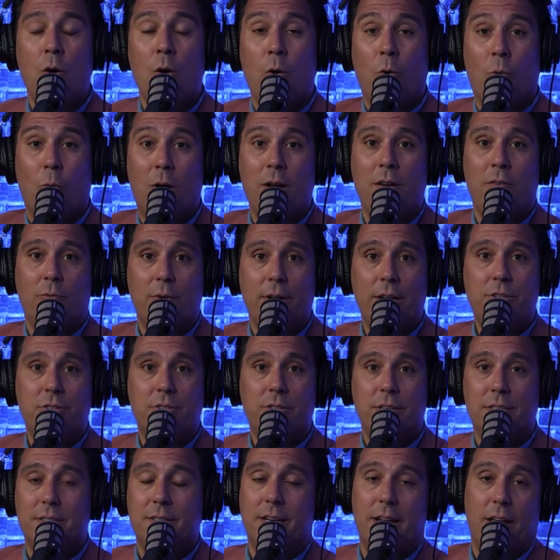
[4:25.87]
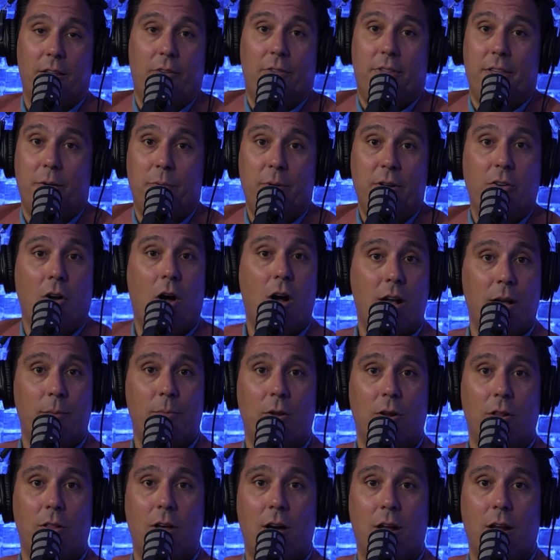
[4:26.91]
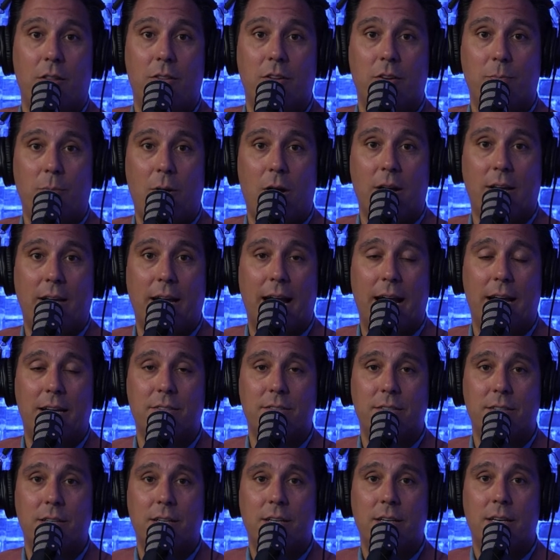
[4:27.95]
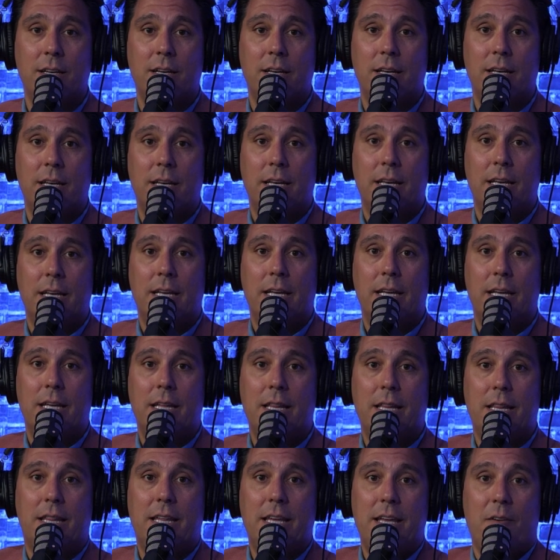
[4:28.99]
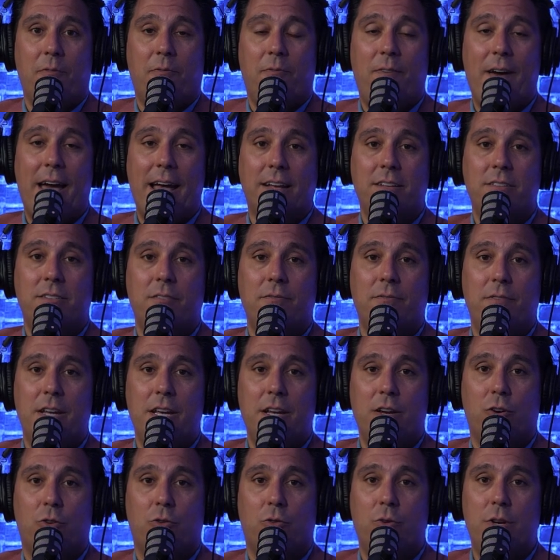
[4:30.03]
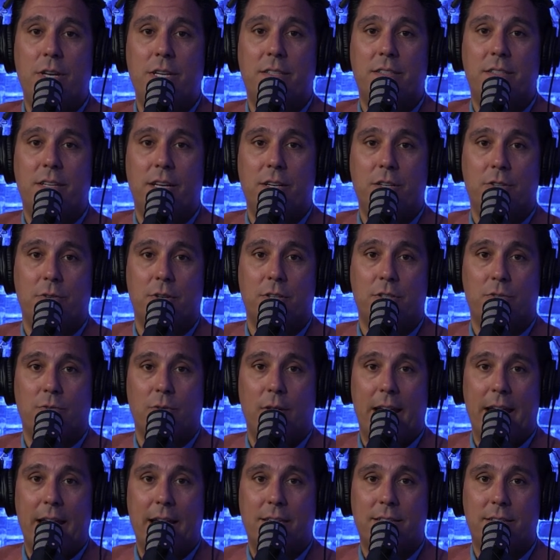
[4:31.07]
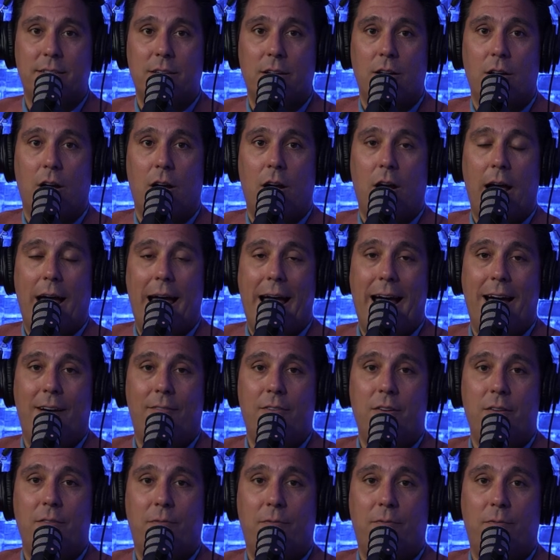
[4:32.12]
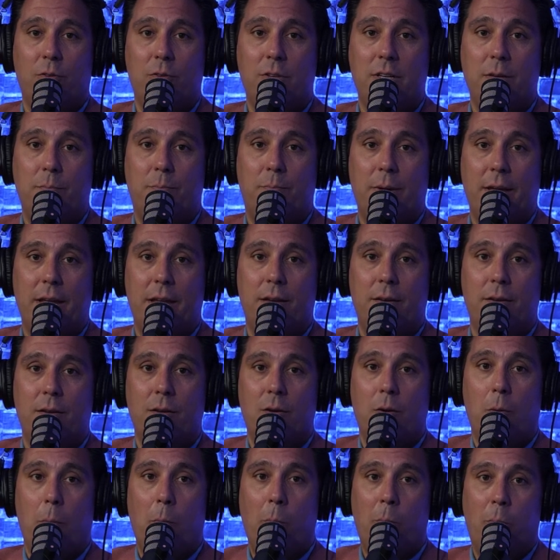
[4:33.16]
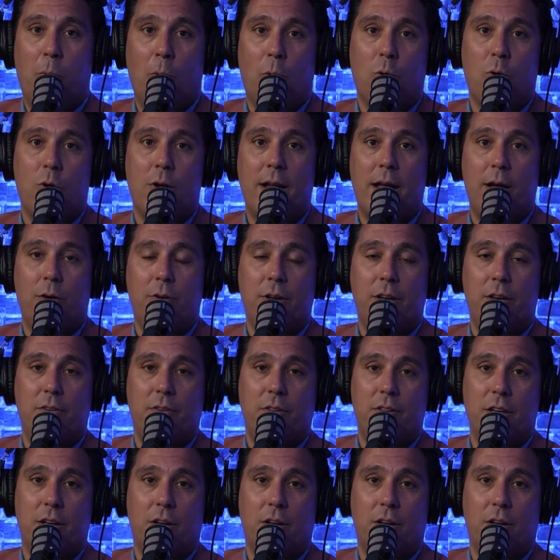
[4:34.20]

One of which is another thing we talk about a lot on this podcast. The effects of increased interest rates haven't fully been borne out into the